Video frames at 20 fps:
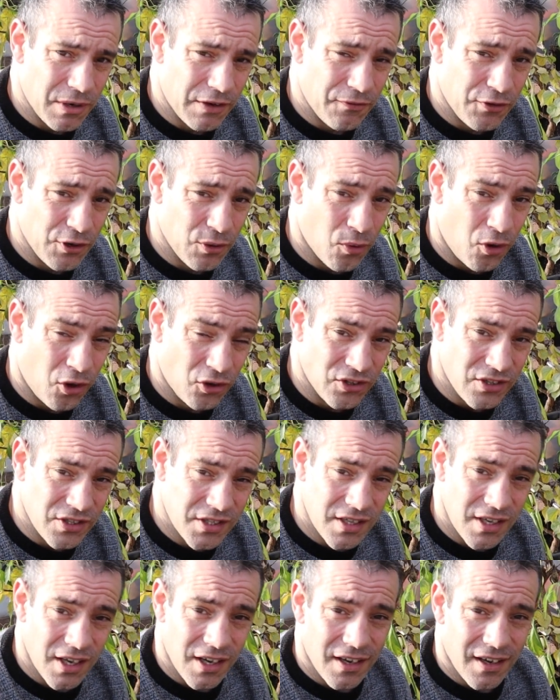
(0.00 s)
If you
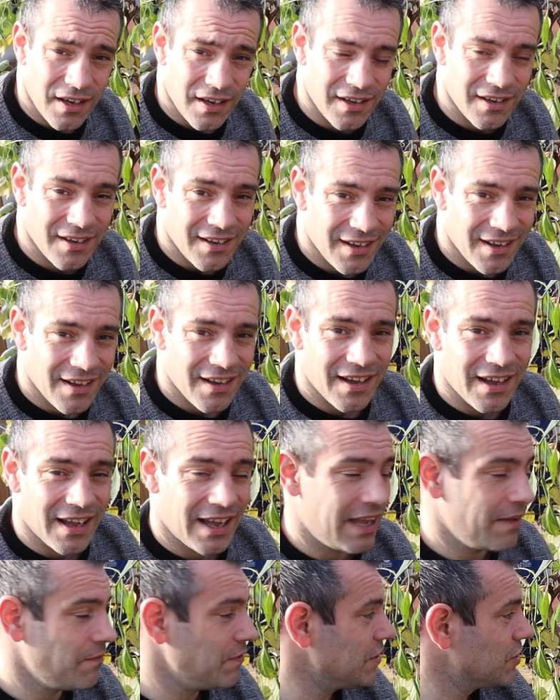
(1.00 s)
want a
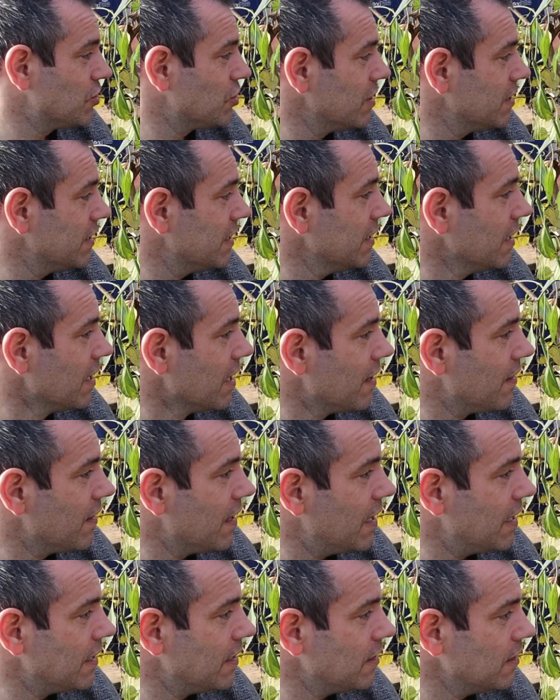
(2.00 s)
heavy chili,
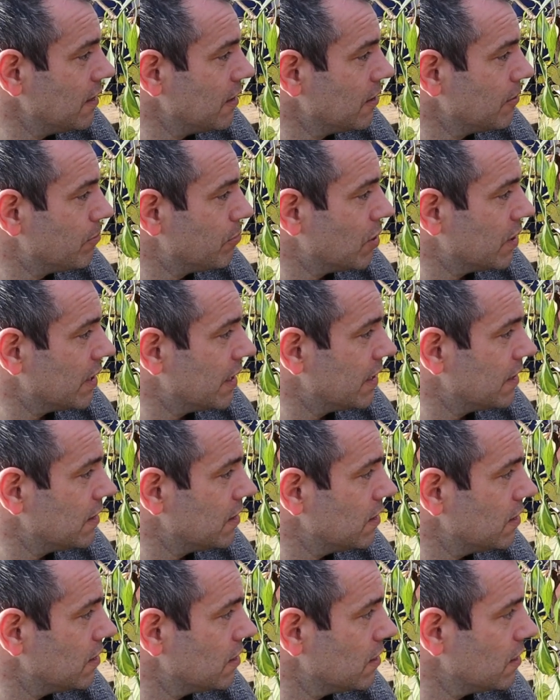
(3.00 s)
then put
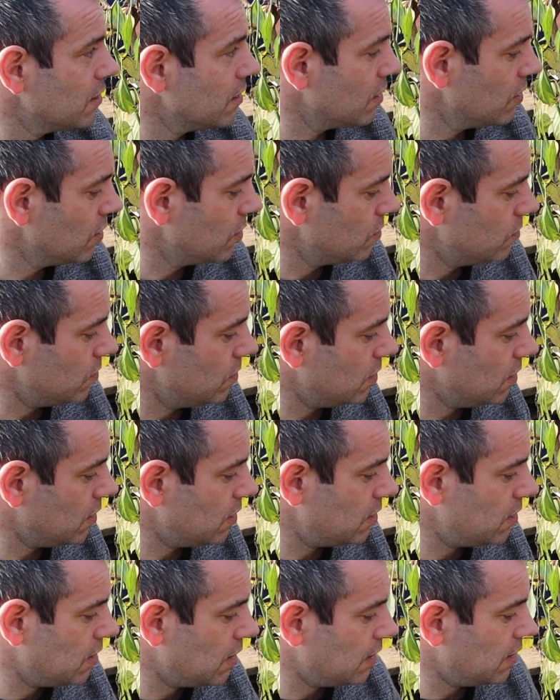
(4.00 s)
in, you know,
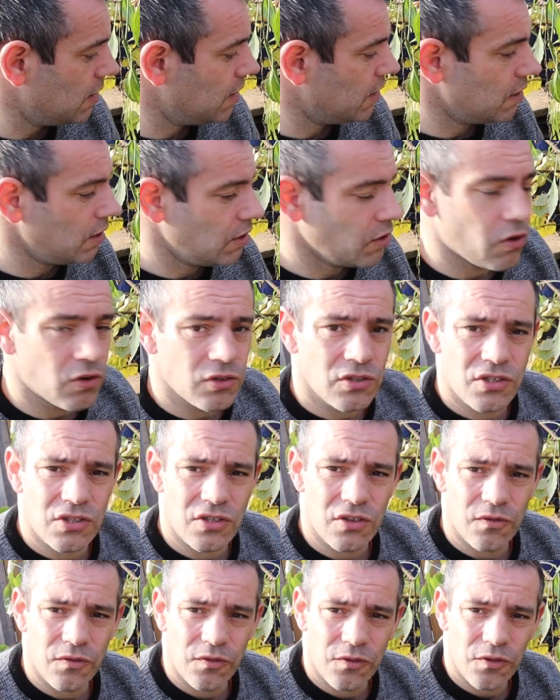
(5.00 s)
lots
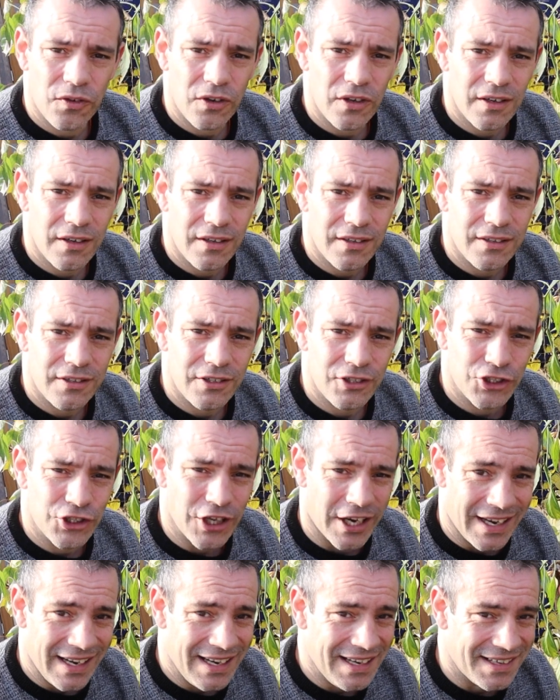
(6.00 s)
of
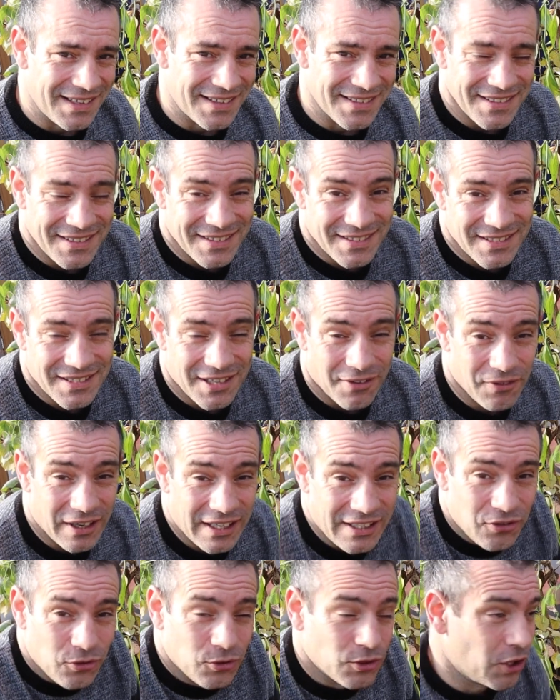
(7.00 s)
shade and stuff.
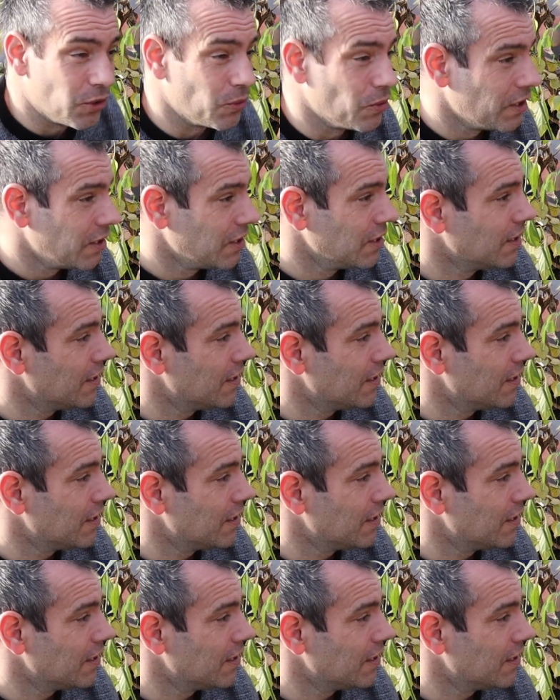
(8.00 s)
I don't know.